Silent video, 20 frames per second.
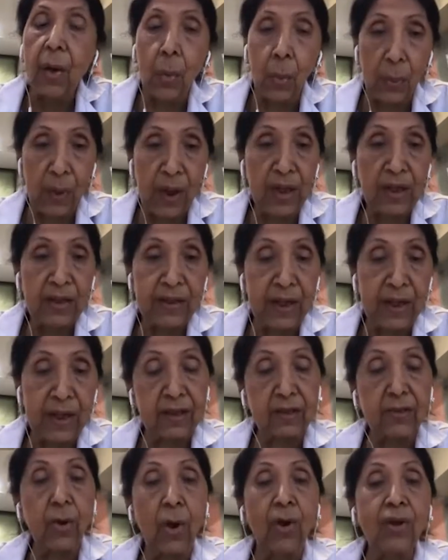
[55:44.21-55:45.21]
Well,
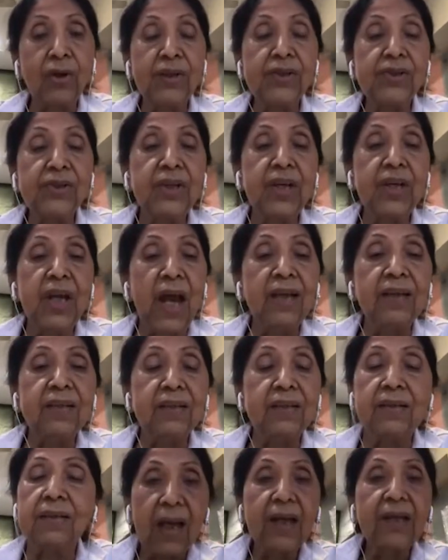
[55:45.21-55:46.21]
technology has,